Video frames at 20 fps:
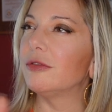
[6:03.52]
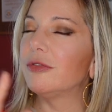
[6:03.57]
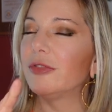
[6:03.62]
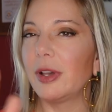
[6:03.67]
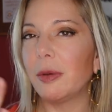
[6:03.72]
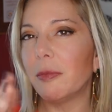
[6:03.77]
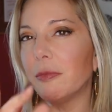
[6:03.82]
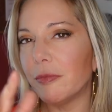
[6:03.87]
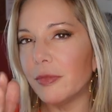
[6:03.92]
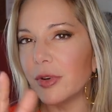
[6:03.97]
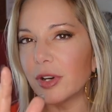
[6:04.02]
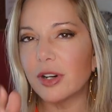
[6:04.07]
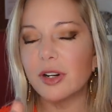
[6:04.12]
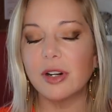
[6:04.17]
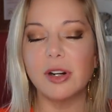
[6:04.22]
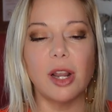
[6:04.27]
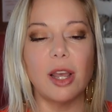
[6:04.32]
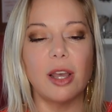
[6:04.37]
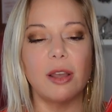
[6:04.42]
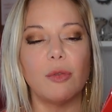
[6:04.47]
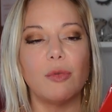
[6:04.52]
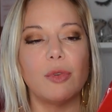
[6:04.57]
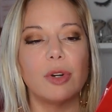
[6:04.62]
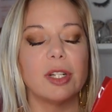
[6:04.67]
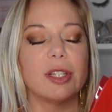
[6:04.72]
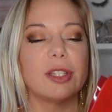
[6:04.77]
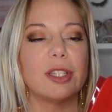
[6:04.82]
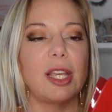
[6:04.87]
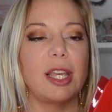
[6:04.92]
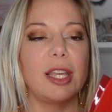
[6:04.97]
November, I want
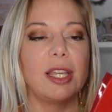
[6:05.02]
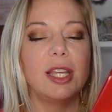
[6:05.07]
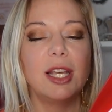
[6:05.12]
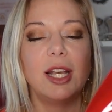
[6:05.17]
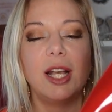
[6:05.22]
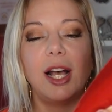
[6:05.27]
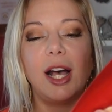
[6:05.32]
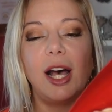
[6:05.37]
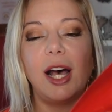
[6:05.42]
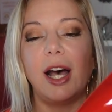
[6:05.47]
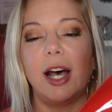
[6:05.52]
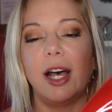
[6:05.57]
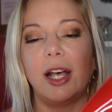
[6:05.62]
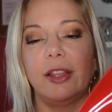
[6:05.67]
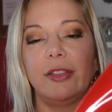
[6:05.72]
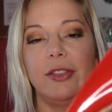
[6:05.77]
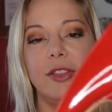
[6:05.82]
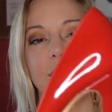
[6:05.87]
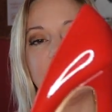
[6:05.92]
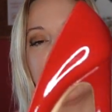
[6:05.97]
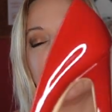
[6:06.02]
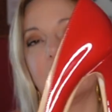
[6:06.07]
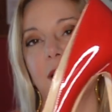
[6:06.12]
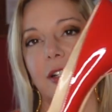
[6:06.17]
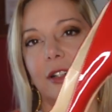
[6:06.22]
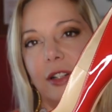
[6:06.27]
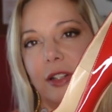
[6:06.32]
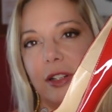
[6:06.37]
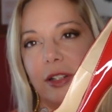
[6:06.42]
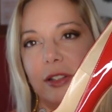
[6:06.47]
to say. And these are
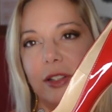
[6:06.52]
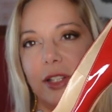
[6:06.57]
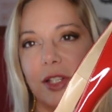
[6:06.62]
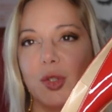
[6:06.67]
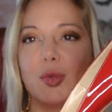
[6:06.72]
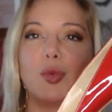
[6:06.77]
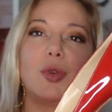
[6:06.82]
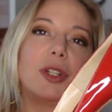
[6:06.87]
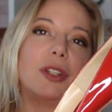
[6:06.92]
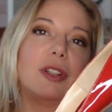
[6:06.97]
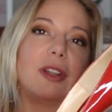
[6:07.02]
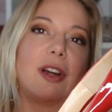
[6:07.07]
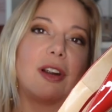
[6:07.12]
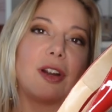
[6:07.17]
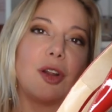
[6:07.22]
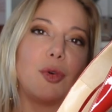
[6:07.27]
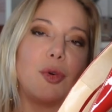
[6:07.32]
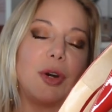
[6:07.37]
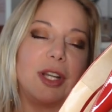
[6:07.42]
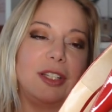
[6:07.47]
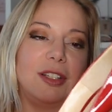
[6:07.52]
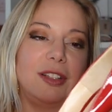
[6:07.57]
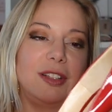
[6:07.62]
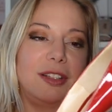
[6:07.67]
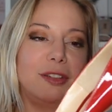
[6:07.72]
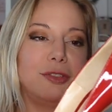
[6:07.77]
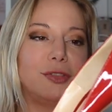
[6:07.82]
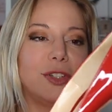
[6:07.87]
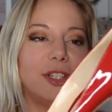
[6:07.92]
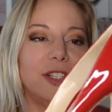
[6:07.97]
these one are quite
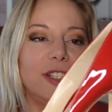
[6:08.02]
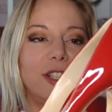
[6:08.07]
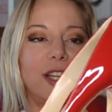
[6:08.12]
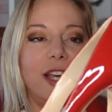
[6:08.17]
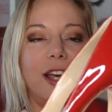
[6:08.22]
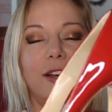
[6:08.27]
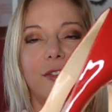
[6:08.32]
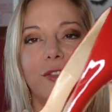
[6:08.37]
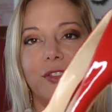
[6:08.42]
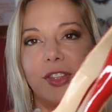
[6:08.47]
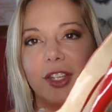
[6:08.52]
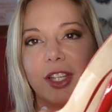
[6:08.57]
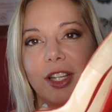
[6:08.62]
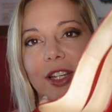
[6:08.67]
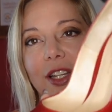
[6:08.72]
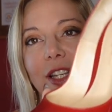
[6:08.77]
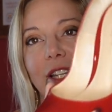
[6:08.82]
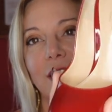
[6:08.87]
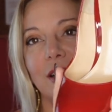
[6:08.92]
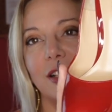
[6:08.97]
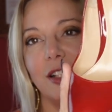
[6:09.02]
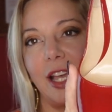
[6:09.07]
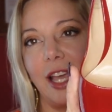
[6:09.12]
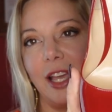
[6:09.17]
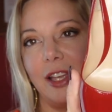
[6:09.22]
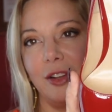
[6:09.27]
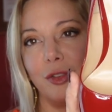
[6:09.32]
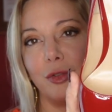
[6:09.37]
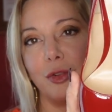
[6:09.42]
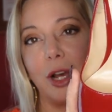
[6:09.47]
different. They have thicker heel
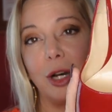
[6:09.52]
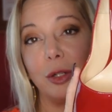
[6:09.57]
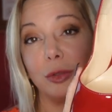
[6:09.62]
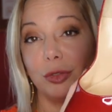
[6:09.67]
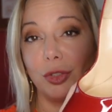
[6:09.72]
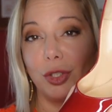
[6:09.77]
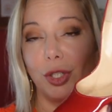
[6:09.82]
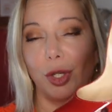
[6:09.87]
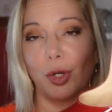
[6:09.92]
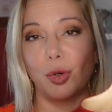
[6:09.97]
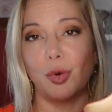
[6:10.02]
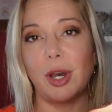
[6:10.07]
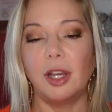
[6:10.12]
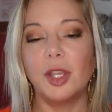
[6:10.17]
and round toe.